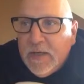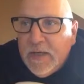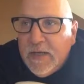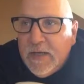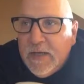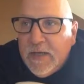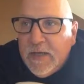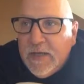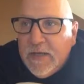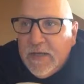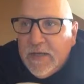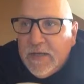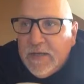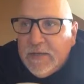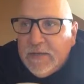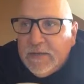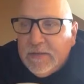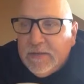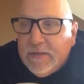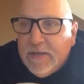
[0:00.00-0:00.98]

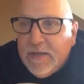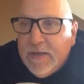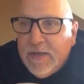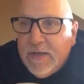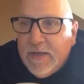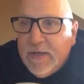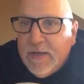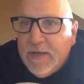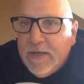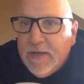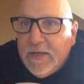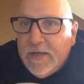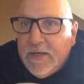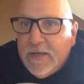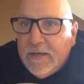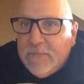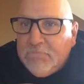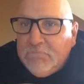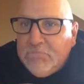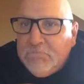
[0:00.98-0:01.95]
and
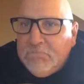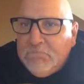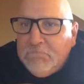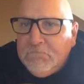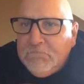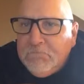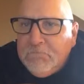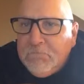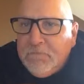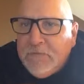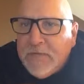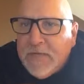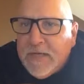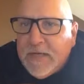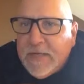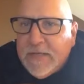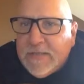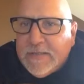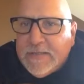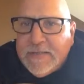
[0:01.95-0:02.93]
uh,
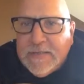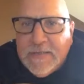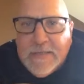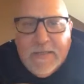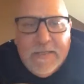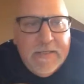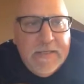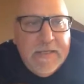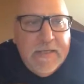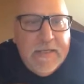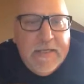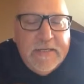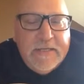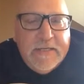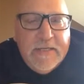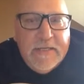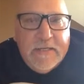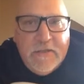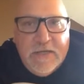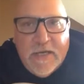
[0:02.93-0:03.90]
then I said, then he
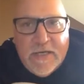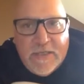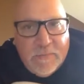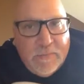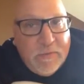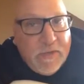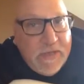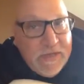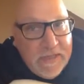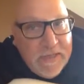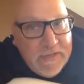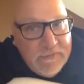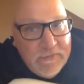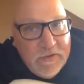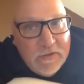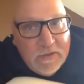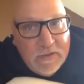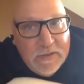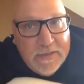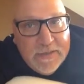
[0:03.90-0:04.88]
said, you guys are probably going to have
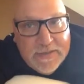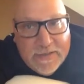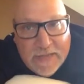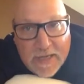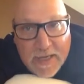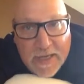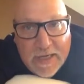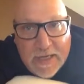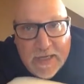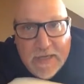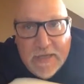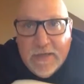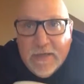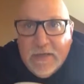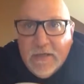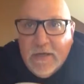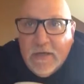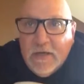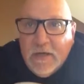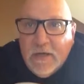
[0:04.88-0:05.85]
an early day
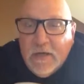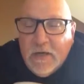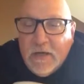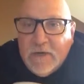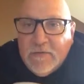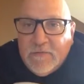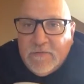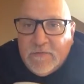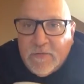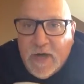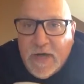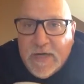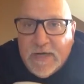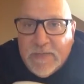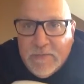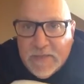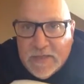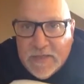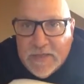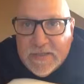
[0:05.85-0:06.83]
on
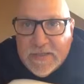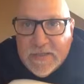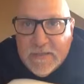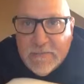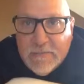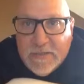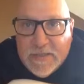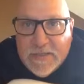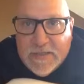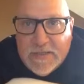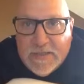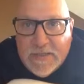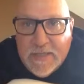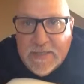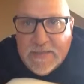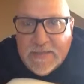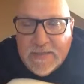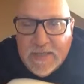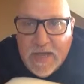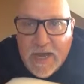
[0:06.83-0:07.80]
Friday because somebody's
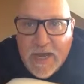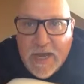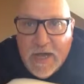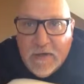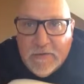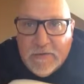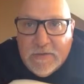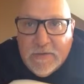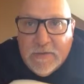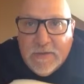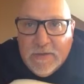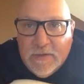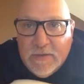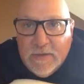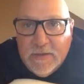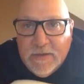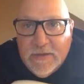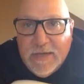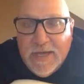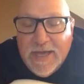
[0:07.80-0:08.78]
testing out
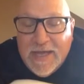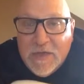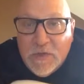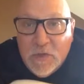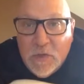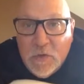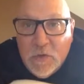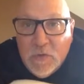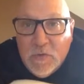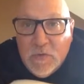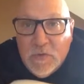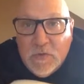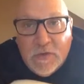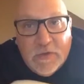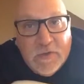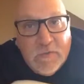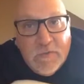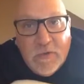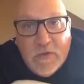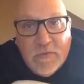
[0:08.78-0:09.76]
at noon
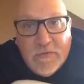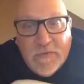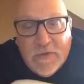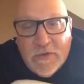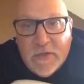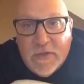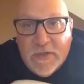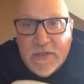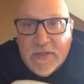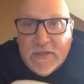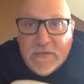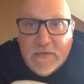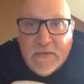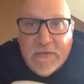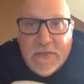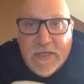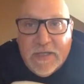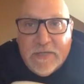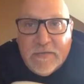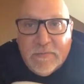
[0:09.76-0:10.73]
or 12.30, so
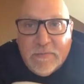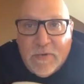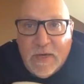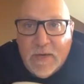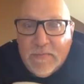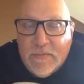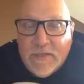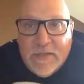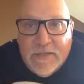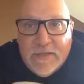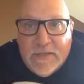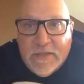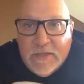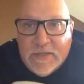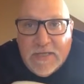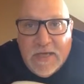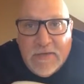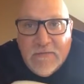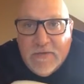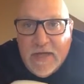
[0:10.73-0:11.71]
you guys are probably going to
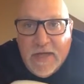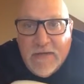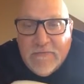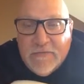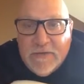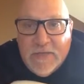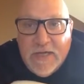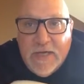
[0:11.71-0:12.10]
just have a half a